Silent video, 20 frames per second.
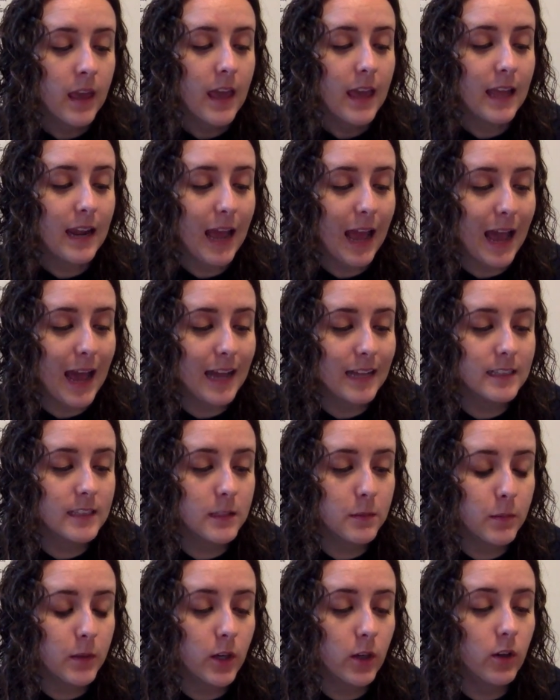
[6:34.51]
It had
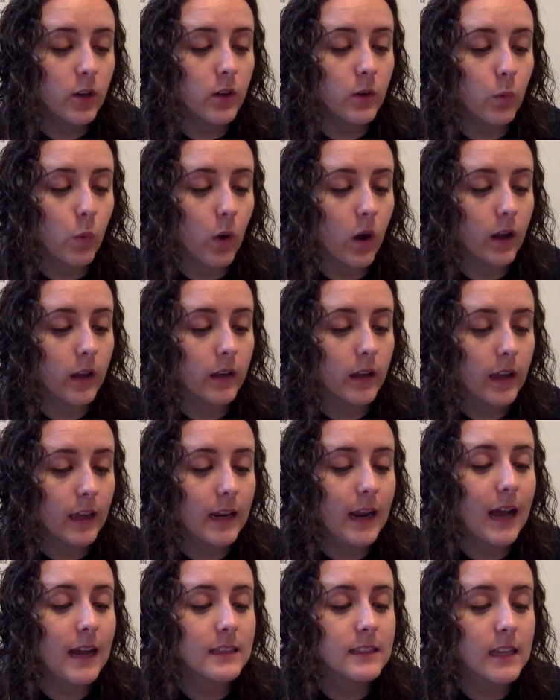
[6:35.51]
to be a good one. It
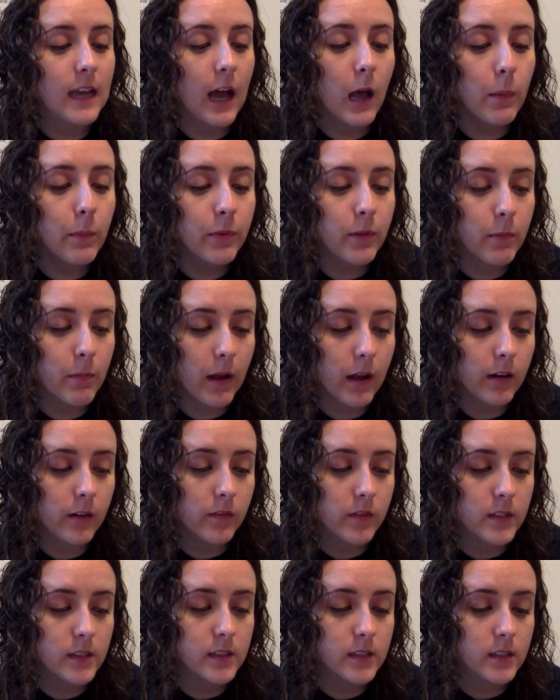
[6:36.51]
had to help them out
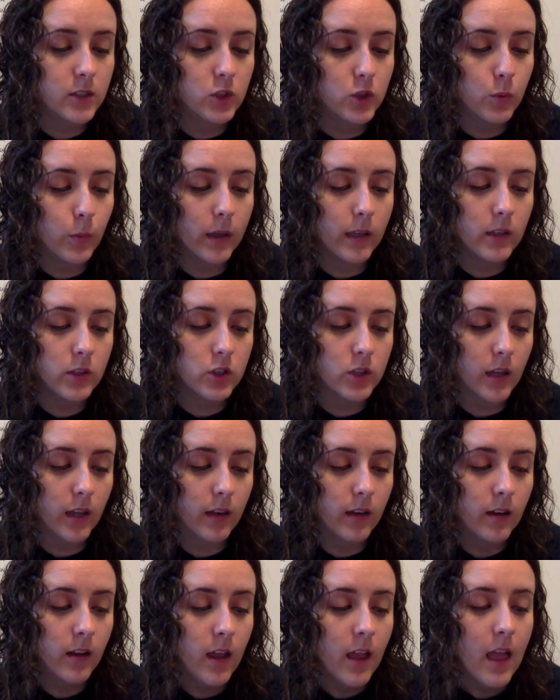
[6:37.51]
of this
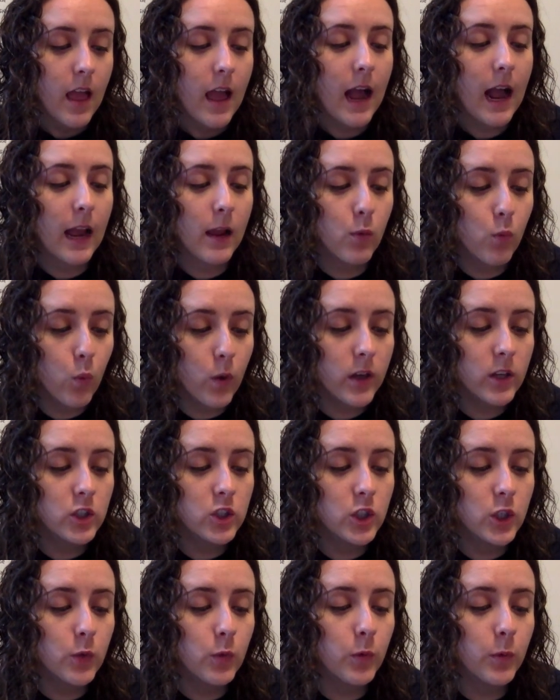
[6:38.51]
situation. "I
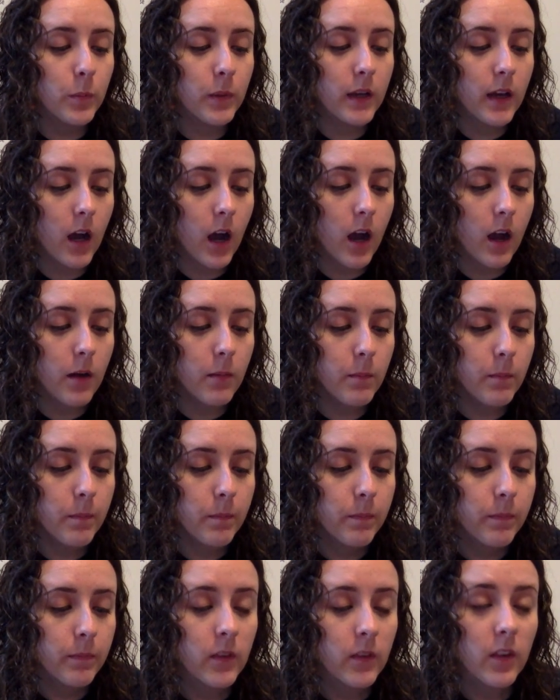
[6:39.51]
wish you would become
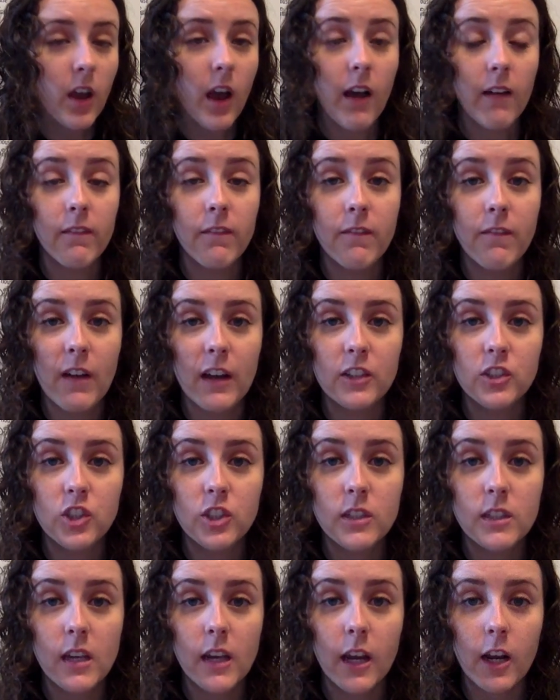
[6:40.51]
a
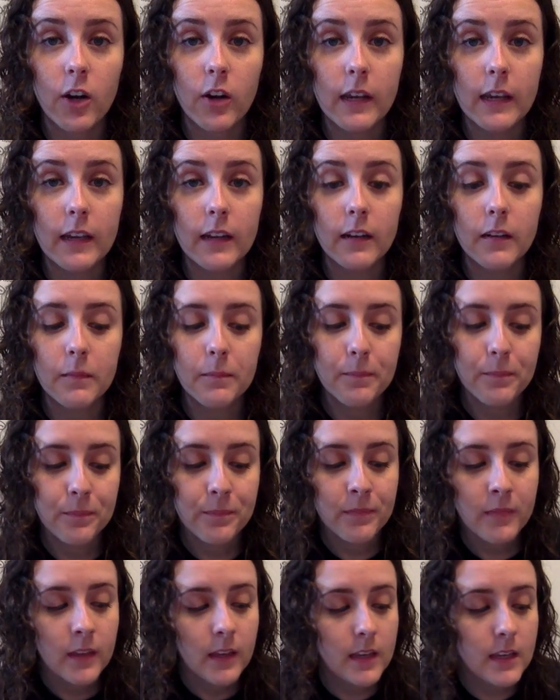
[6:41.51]
vegetarian,"
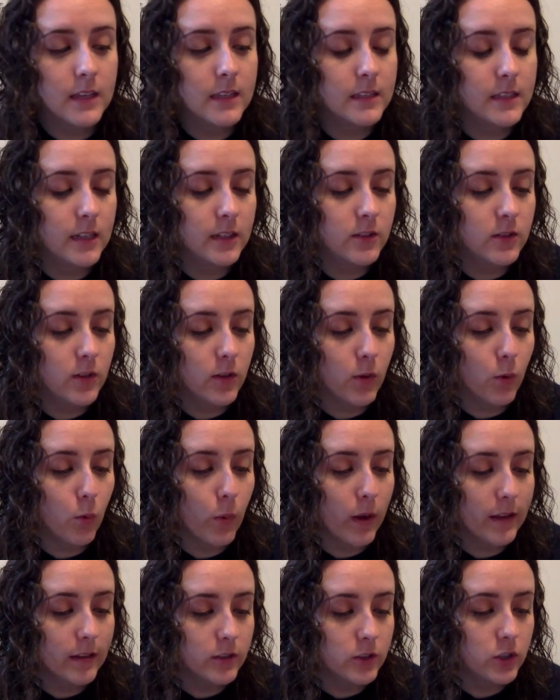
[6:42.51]
he said to the
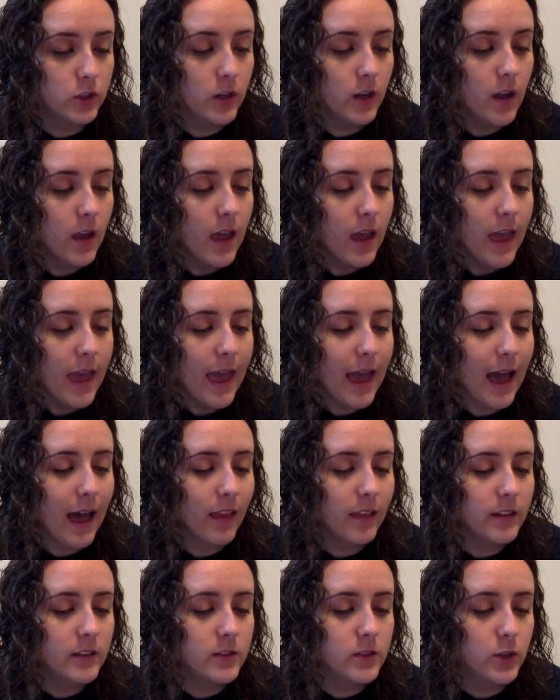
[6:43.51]
witch.
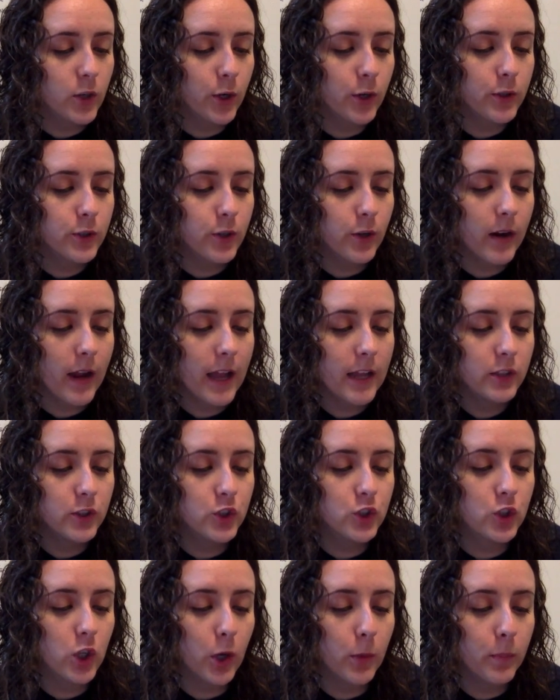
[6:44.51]
Alex turned her head
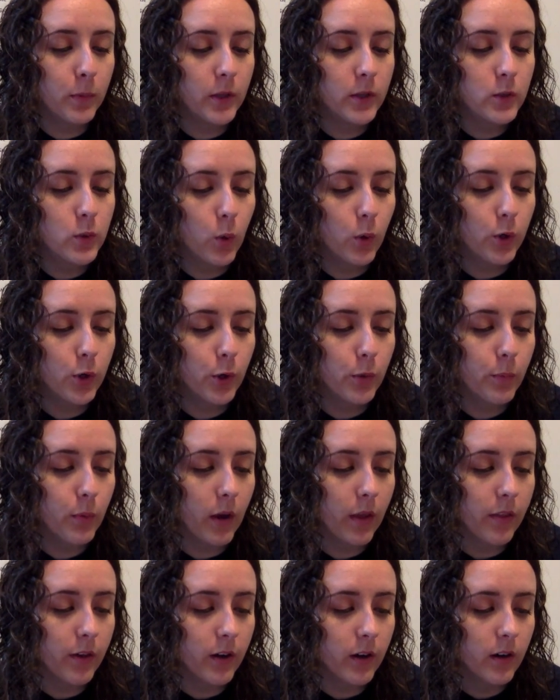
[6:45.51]
sharply toward her
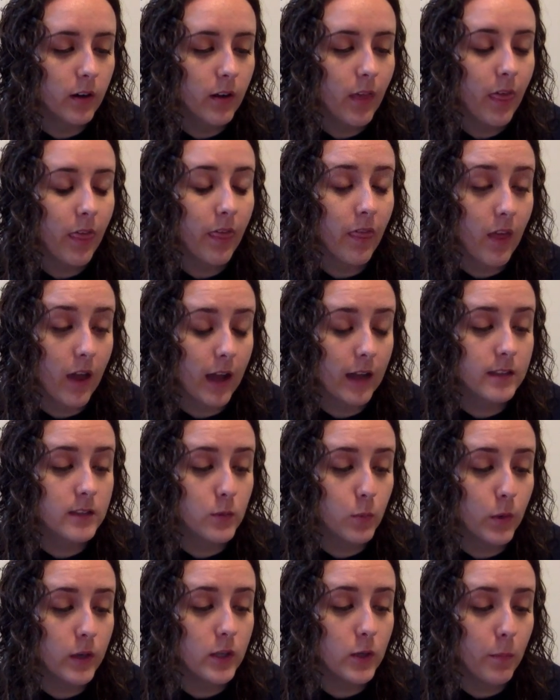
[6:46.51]
brother.
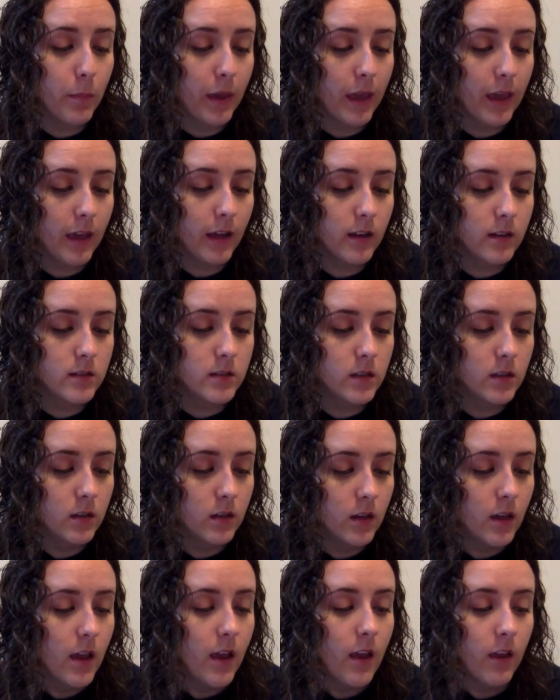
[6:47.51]
"That's what you picked?"
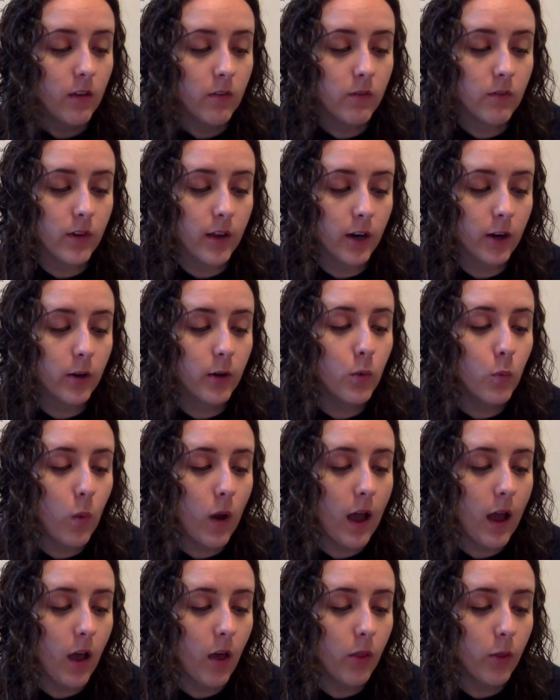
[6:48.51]
"Very
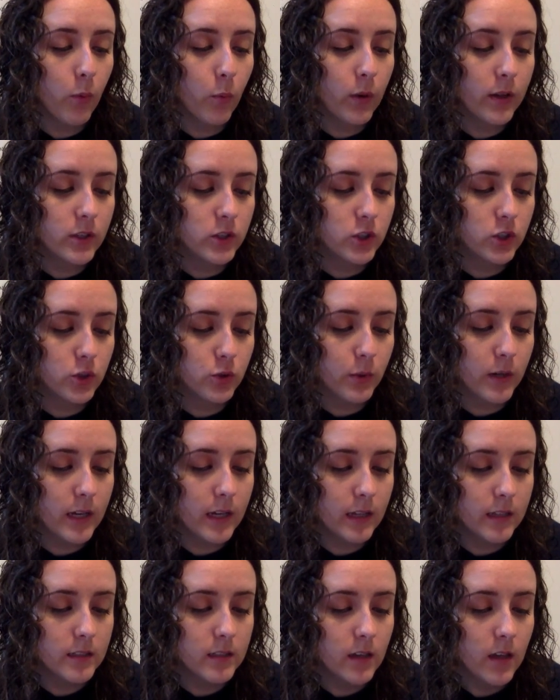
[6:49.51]
well," the witch
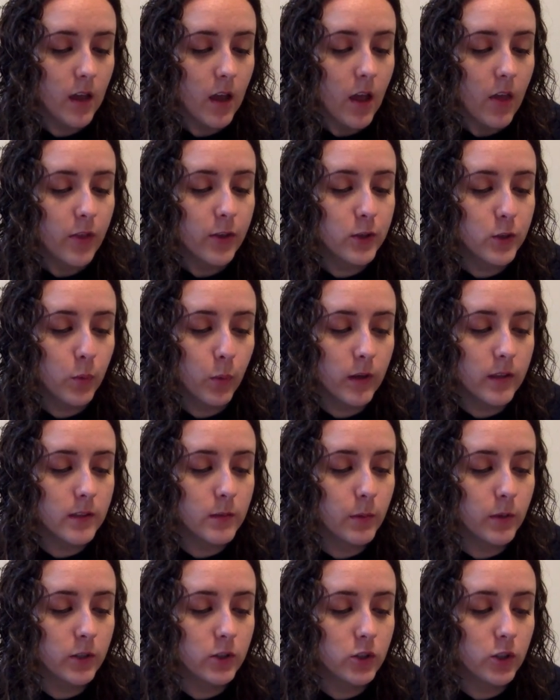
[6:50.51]
shrieked. The twins
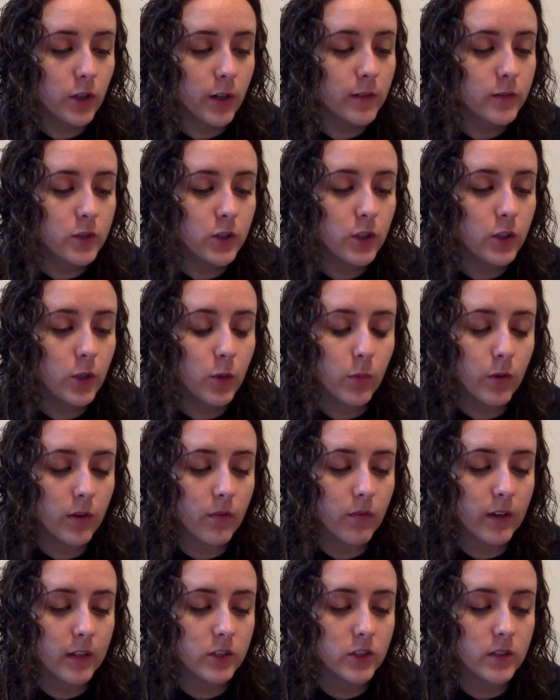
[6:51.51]
weren't sure if she knew what a
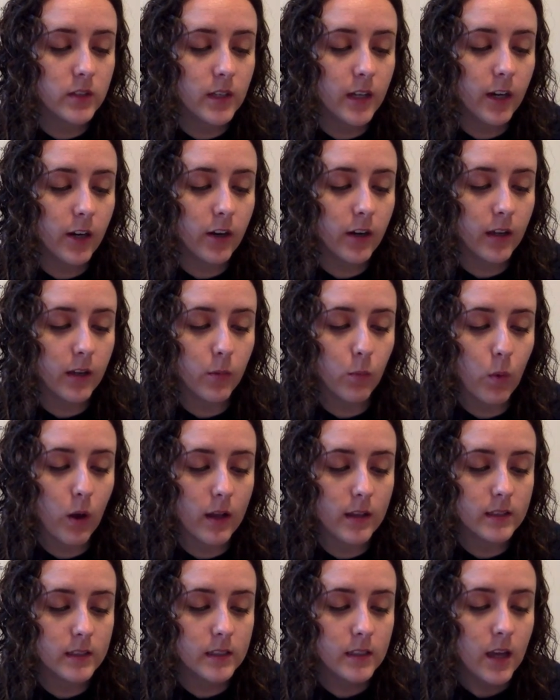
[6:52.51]
vegetarian
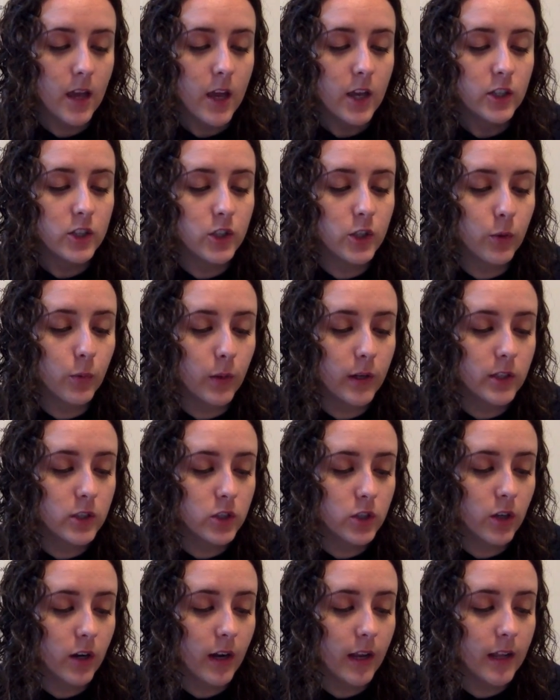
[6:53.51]
was. She reached
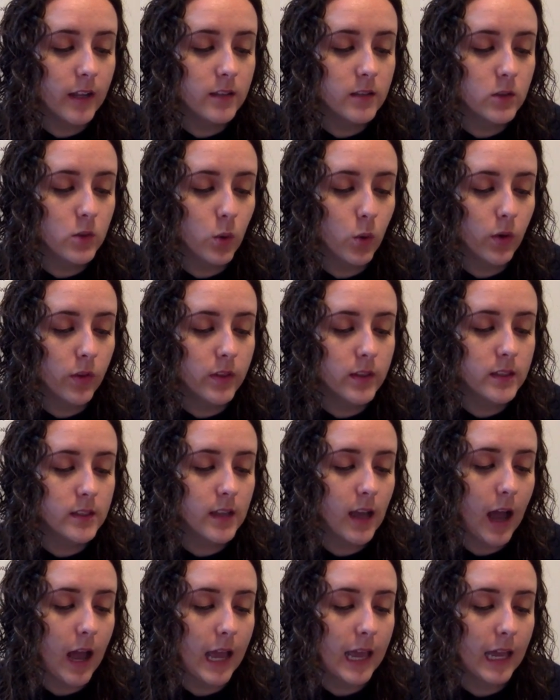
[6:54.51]
her hands toward the
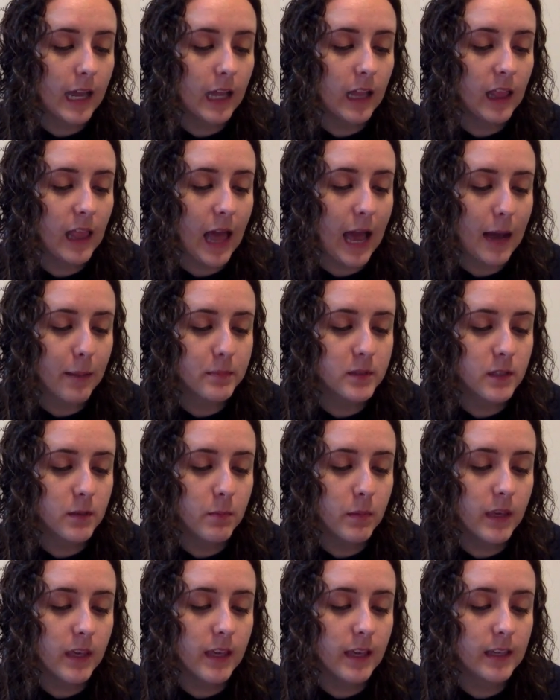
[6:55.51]
sky and clapped,
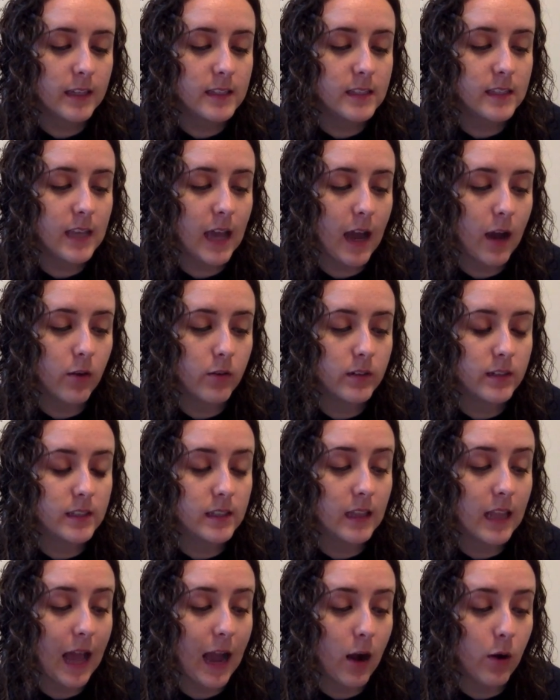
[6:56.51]
making a sound as
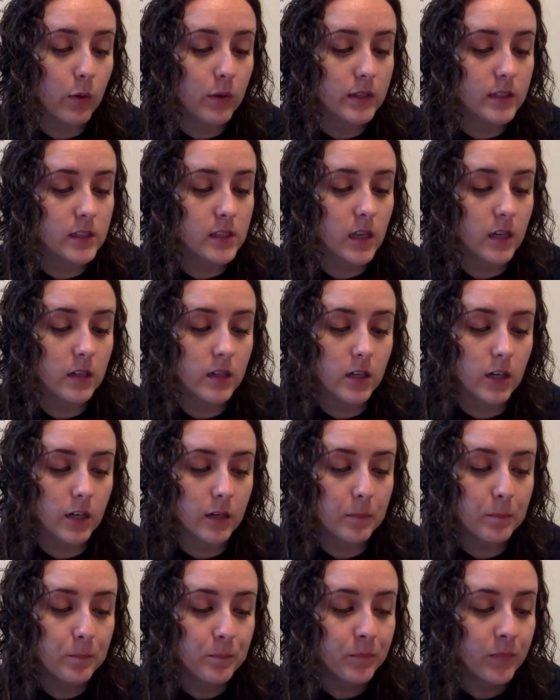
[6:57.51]
loud as thunder.